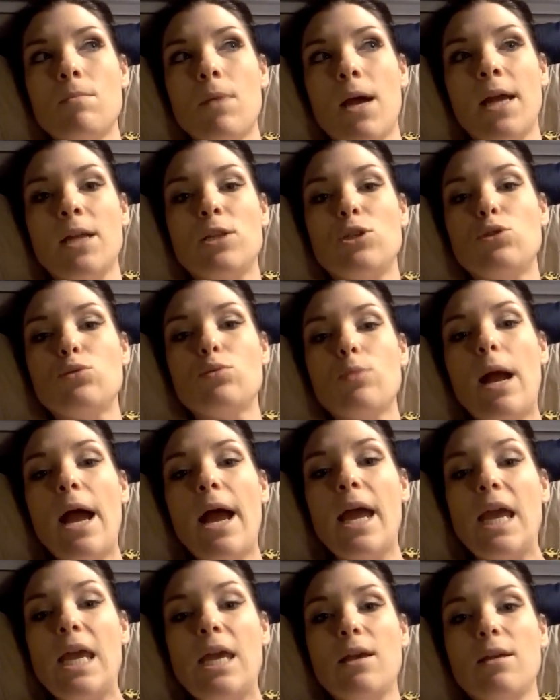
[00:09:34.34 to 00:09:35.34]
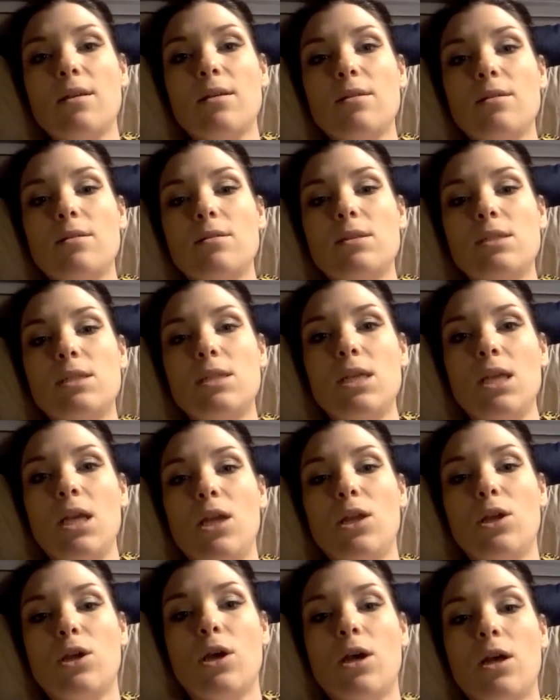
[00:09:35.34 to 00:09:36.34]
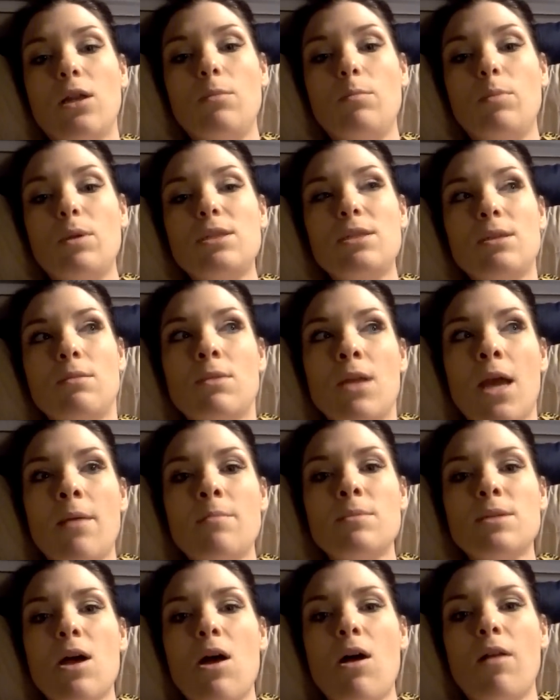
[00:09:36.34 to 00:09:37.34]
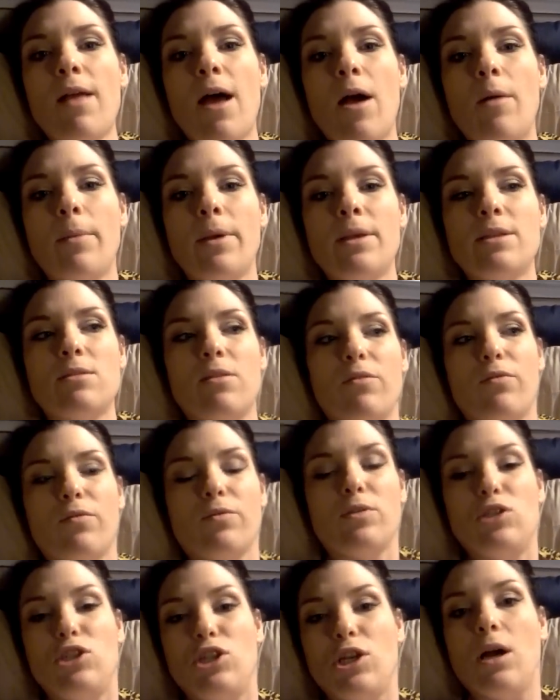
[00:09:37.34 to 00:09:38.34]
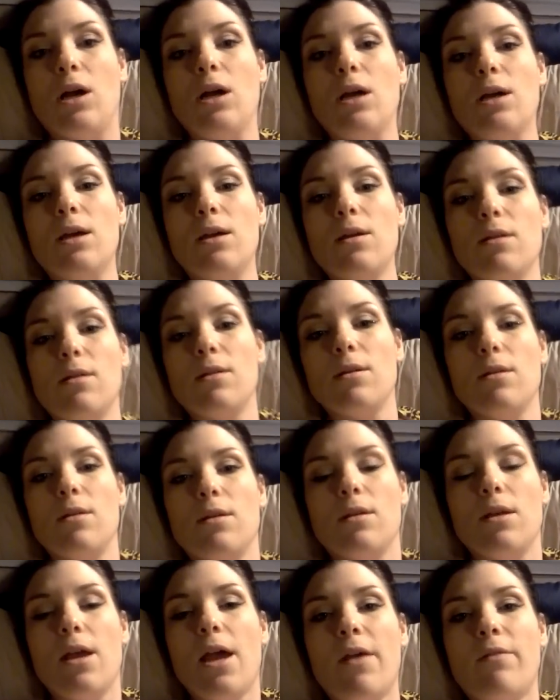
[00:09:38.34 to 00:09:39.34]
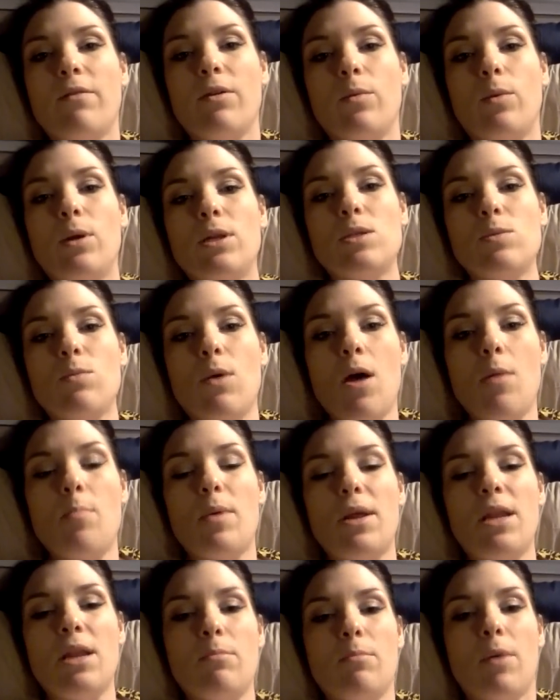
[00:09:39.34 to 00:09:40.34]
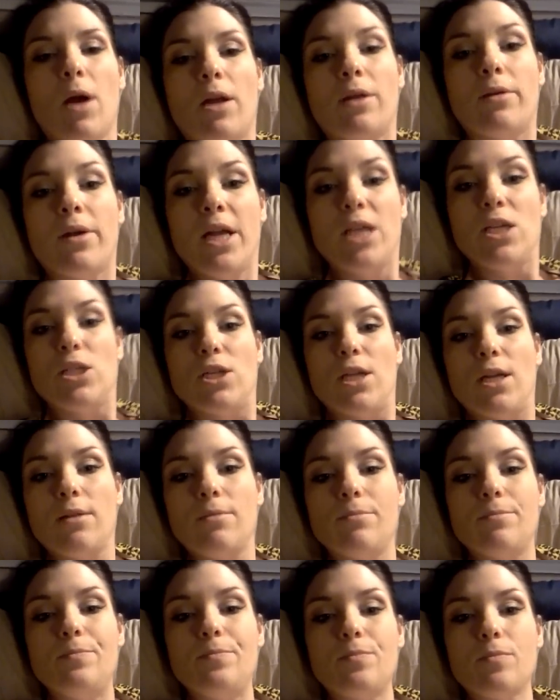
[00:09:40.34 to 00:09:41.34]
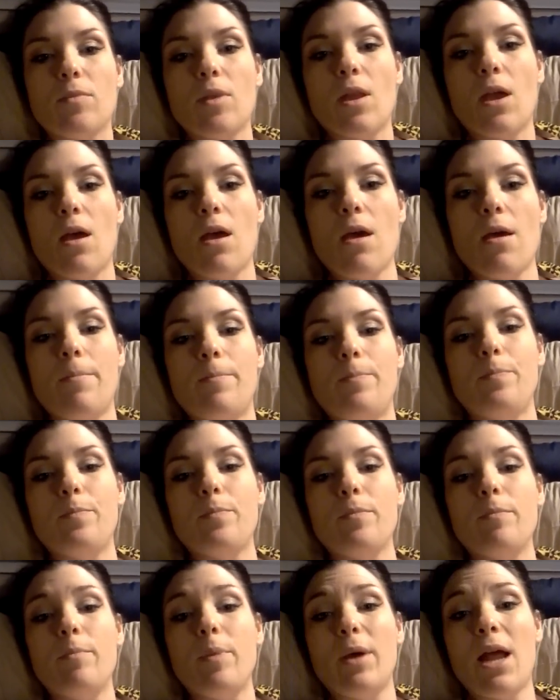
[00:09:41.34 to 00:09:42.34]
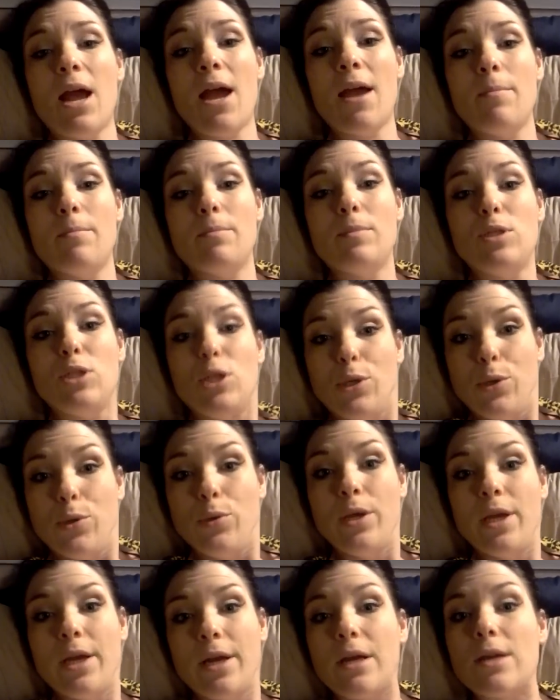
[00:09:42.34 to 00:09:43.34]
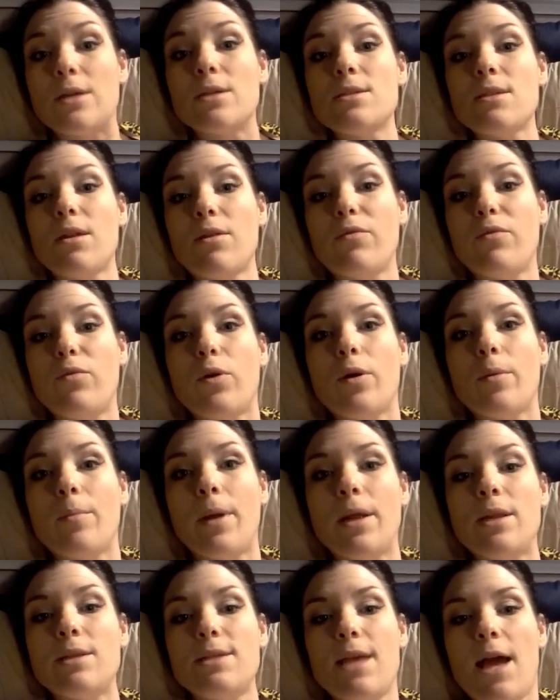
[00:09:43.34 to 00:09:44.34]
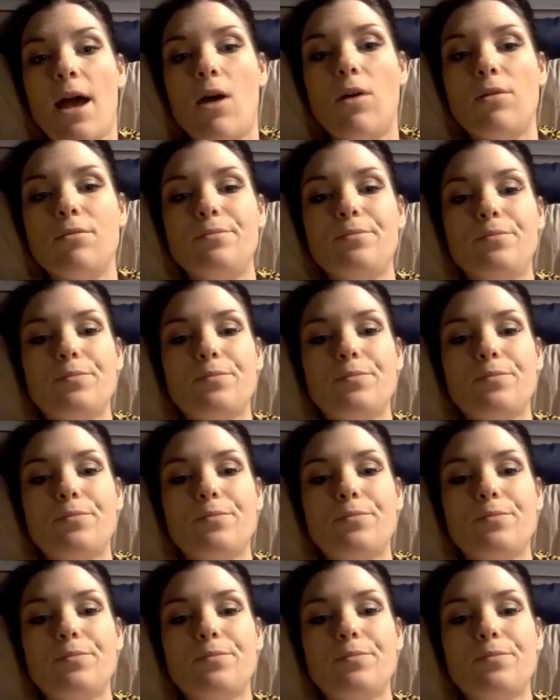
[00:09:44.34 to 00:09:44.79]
I try to eat good. But sometimes I'll allow myself junk every once in a while, but in moderation. But I'm 2 years and 4 months out.